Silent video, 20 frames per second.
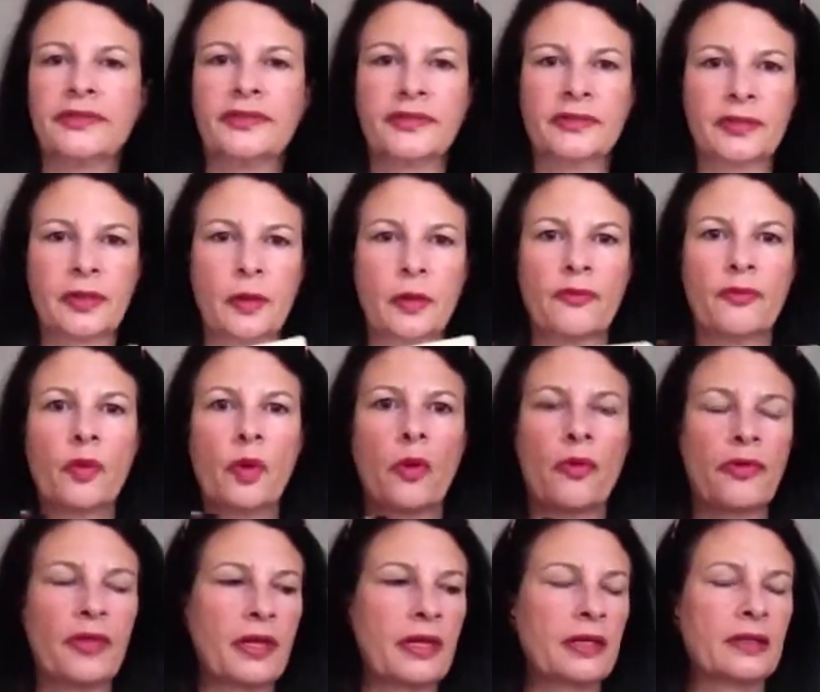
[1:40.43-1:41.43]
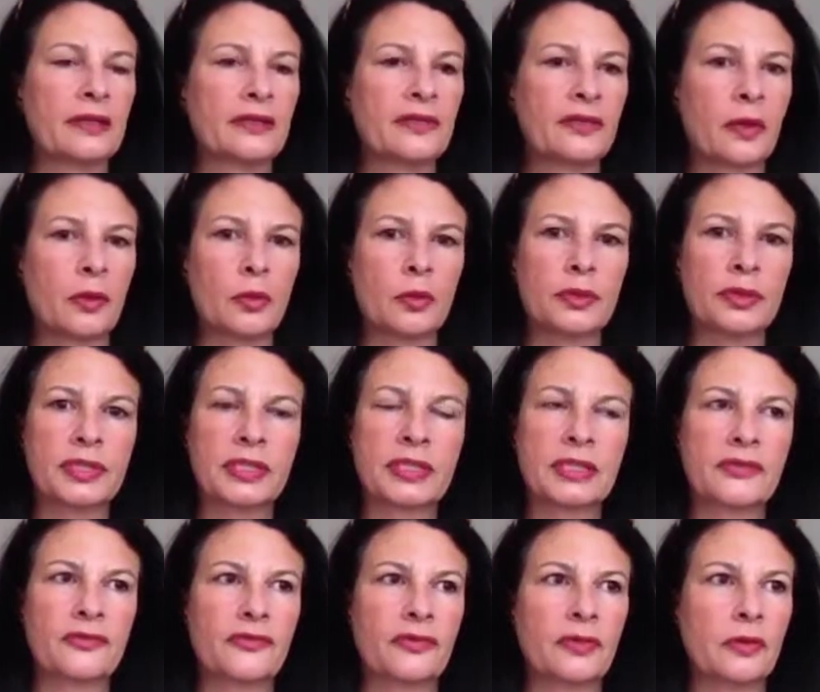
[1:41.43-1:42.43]
So I've got these that I
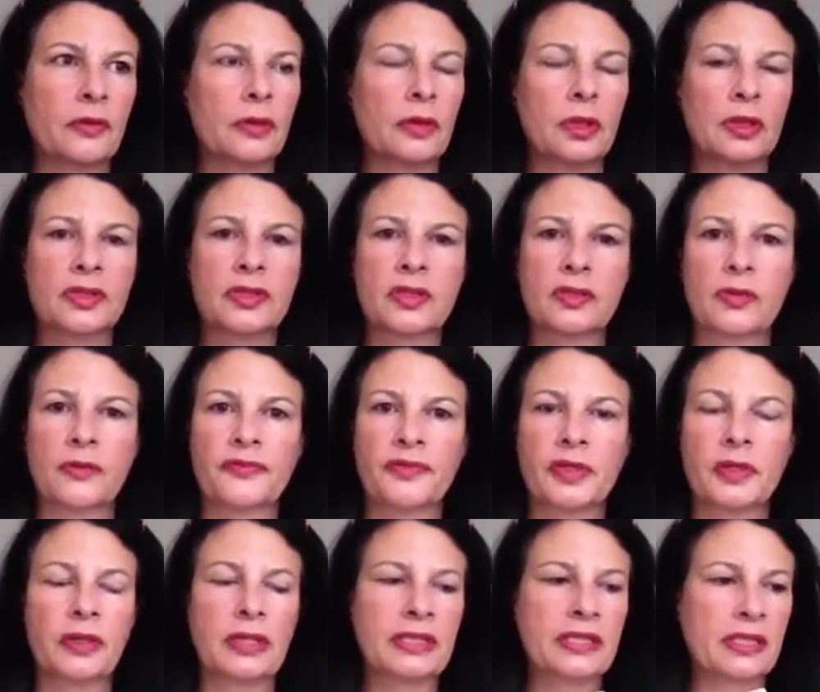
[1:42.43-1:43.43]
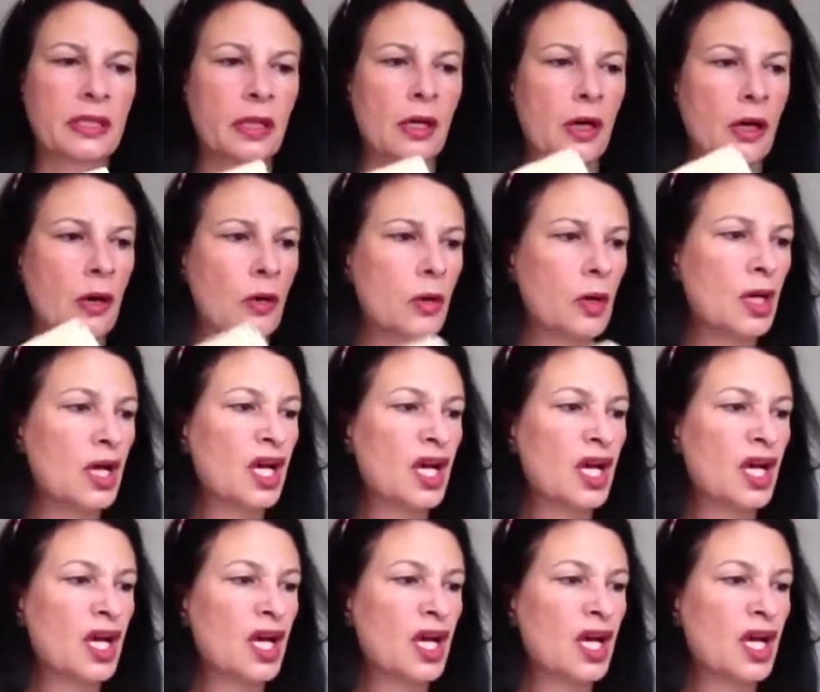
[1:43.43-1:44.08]
wanted for a sort of tighter curl.